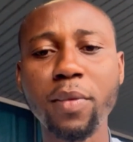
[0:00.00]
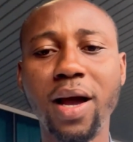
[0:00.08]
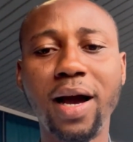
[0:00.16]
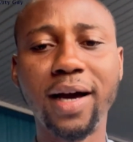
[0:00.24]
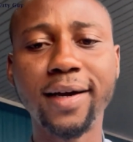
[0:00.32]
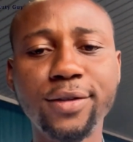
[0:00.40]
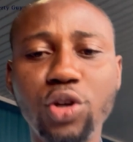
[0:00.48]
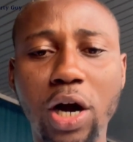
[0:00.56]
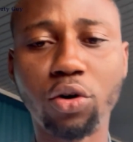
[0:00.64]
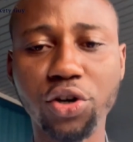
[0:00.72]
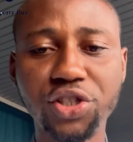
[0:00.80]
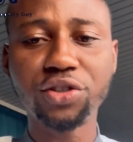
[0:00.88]
and you
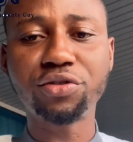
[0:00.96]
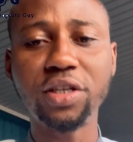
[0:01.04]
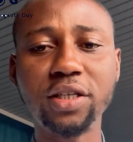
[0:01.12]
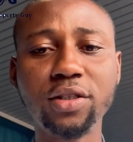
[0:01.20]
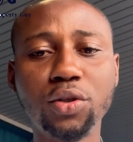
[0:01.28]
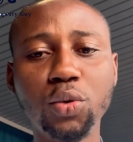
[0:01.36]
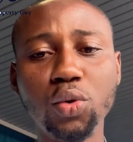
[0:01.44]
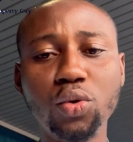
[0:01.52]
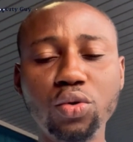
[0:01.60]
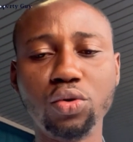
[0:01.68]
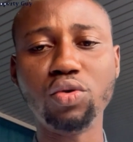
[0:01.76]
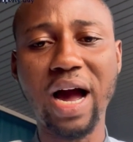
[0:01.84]
are considering
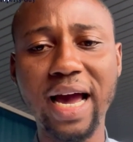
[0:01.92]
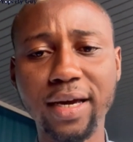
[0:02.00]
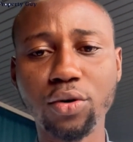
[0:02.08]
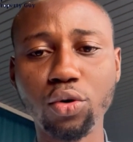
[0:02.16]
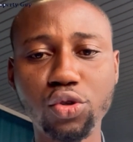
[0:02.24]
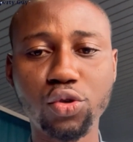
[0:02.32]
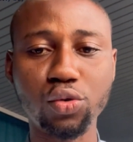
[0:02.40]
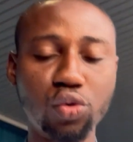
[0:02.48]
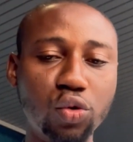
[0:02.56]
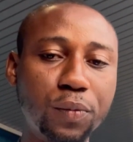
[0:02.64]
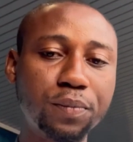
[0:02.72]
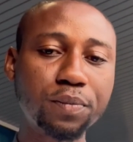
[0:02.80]
do I go
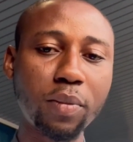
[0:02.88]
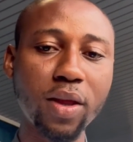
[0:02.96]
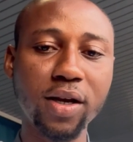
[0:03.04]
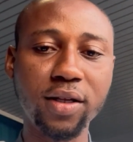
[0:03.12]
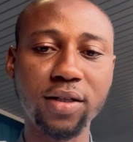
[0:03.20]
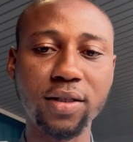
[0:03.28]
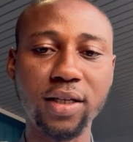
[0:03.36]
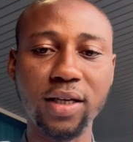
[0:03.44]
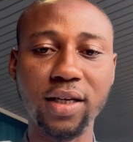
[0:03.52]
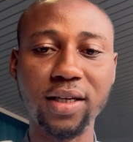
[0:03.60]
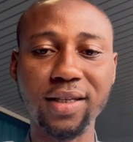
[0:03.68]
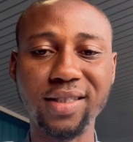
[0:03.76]
to
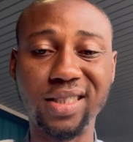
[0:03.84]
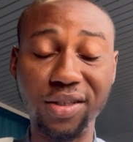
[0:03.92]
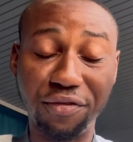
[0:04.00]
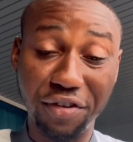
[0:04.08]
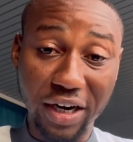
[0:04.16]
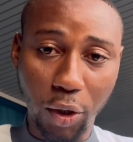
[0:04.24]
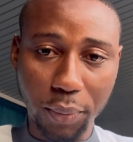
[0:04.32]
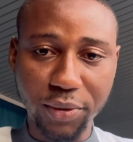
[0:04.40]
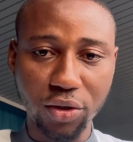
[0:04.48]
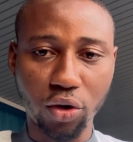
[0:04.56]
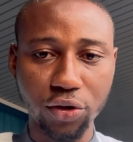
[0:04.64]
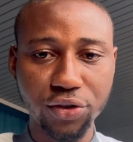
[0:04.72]
the developed
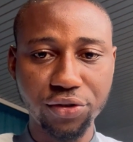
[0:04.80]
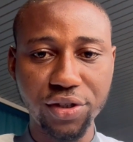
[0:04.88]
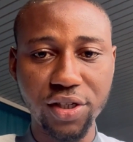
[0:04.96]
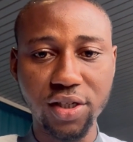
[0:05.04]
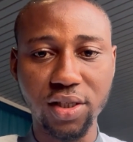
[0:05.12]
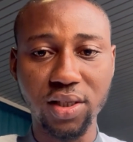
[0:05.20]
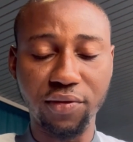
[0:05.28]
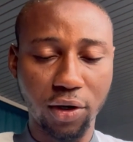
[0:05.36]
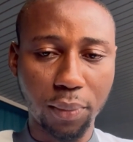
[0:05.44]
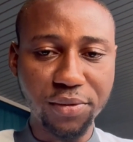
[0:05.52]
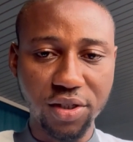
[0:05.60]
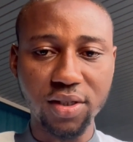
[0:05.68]
countries, the
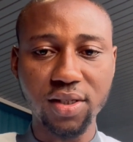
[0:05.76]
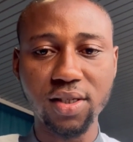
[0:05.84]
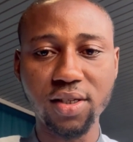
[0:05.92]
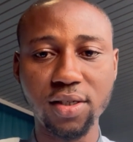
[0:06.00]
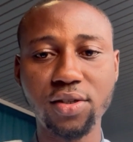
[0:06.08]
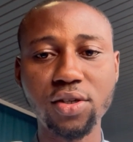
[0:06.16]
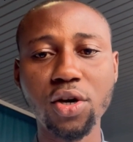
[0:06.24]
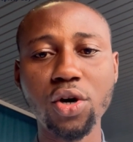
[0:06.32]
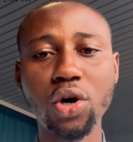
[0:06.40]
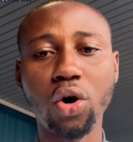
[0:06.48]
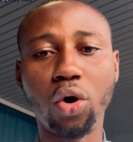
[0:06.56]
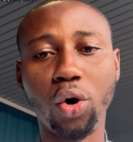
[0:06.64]
developed cities,
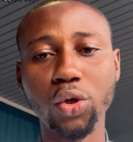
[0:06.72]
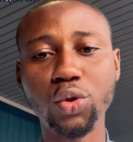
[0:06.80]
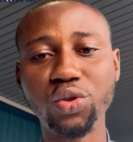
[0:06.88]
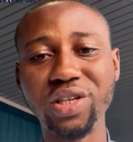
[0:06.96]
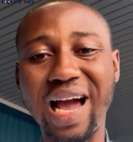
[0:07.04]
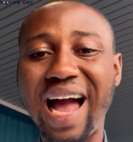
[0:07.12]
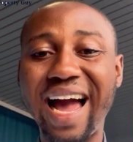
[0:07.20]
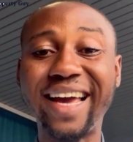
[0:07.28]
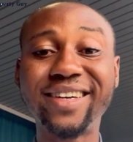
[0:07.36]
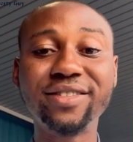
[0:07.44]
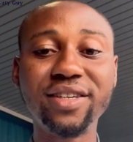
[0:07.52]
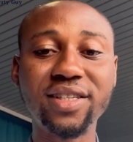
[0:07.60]
or do the
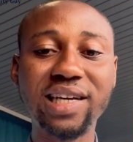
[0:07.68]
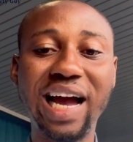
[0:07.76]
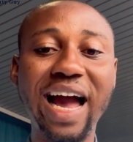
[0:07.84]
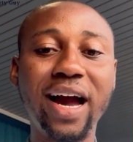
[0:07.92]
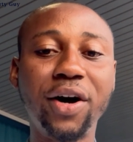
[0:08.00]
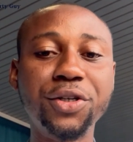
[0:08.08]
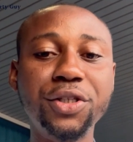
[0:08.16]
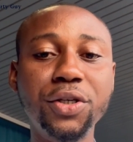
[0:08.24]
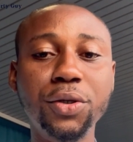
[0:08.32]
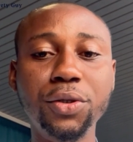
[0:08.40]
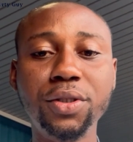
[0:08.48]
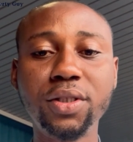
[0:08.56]
high risk, high
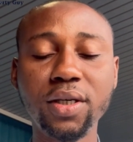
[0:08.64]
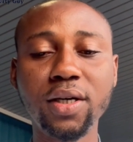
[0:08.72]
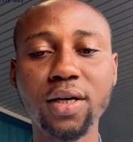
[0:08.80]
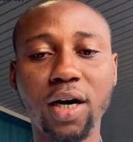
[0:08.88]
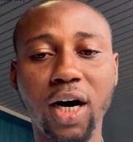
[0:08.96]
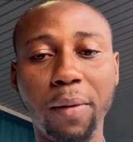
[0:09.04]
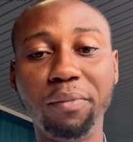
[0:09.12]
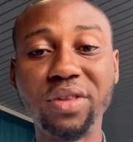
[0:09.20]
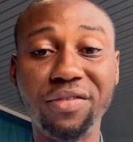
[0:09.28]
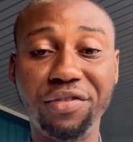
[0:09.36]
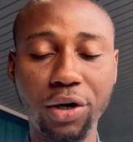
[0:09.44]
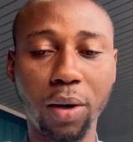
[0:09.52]
yield
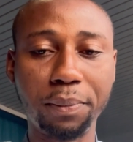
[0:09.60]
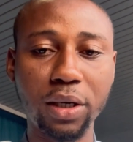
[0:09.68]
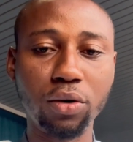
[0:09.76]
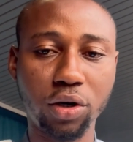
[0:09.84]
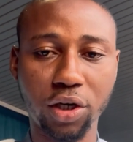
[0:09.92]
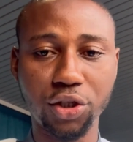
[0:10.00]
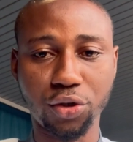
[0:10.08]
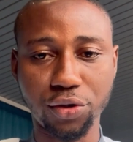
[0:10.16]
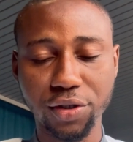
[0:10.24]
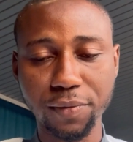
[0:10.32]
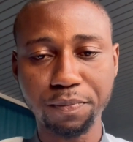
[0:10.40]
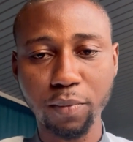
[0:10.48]
developing
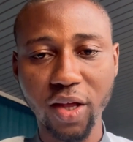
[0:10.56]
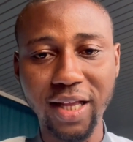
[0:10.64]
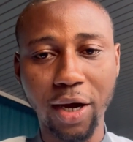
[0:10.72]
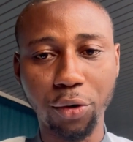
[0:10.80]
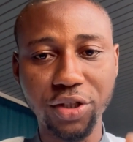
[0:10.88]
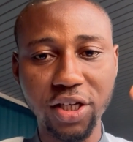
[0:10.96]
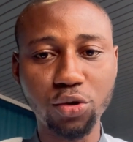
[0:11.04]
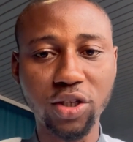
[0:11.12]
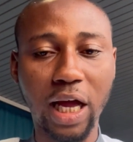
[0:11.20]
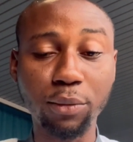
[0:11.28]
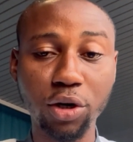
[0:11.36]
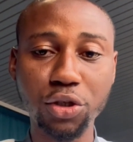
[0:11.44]
locations? Now, this is
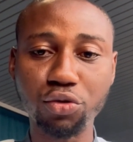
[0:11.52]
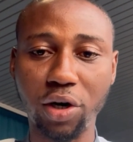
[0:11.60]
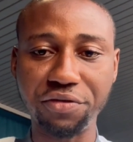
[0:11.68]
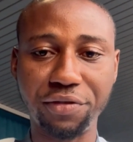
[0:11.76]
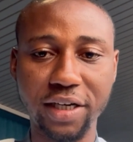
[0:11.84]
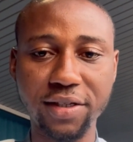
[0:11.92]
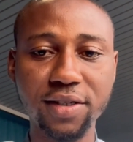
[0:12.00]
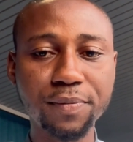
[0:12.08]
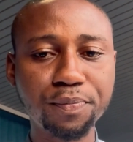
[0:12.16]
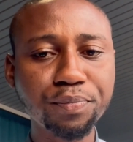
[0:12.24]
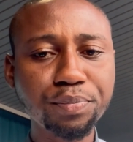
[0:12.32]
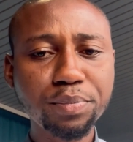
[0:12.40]
what I'm going to advise.
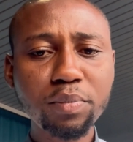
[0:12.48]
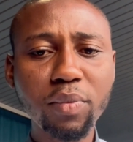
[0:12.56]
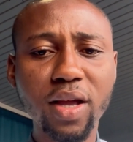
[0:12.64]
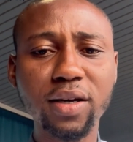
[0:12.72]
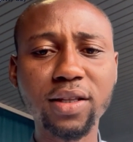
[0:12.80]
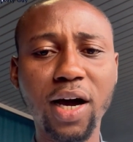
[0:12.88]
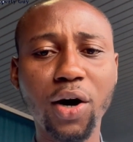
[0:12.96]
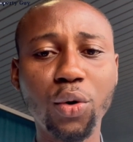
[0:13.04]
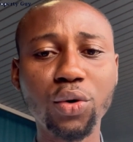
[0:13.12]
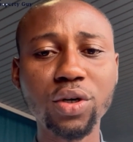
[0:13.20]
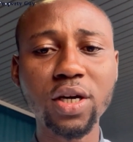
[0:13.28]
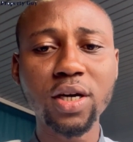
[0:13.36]

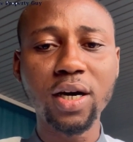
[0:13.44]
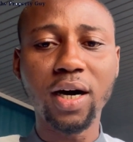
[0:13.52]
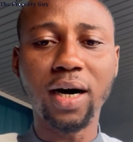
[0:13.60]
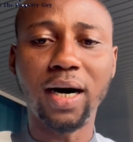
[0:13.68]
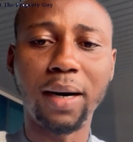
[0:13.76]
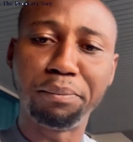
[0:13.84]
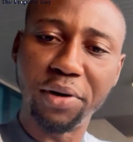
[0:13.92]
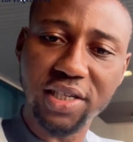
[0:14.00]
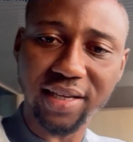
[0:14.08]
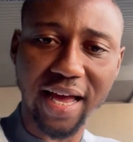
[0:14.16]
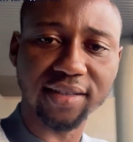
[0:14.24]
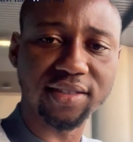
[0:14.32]
Now,
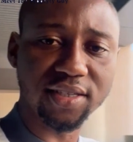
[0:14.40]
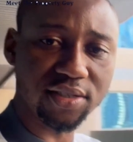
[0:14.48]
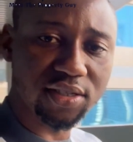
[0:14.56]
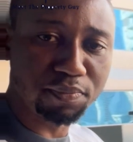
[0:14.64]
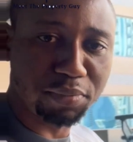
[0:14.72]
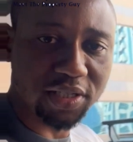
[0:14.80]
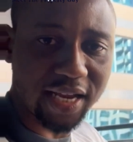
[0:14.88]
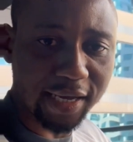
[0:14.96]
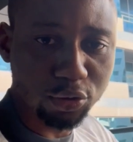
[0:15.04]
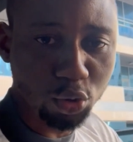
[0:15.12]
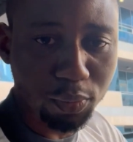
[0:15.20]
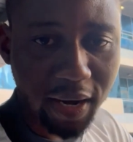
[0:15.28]
places like this, places
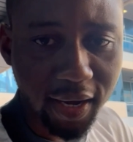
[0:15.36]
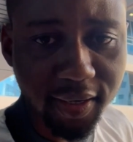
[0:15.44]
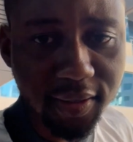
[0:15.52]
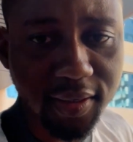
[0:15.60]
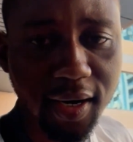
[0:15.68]
like Dubai,